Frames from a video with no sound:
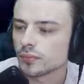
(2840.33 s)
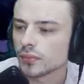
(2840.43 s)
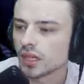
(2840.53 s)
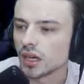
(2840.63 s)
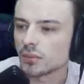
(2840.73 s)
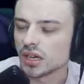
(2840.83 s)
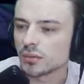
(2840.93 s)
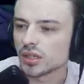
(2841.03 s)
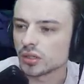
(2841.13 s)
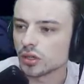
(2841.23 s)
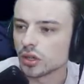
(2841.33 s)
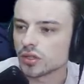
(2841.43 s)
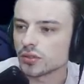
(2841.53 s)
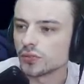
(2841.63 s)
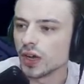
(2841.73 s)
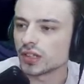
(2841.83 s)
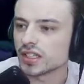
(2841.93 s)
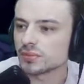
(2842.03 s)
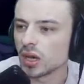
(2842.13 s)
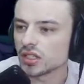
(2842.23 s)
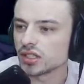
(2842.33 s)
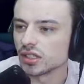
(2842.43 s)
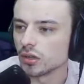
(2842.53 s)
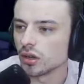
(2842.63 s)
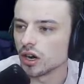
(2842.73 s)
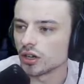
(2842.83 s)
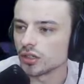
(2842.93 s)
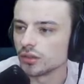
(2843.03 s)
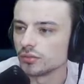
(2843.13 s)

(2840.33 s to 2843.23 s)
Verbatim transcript: I'm out of my curse. Fuck, this boss is a little hard, dude.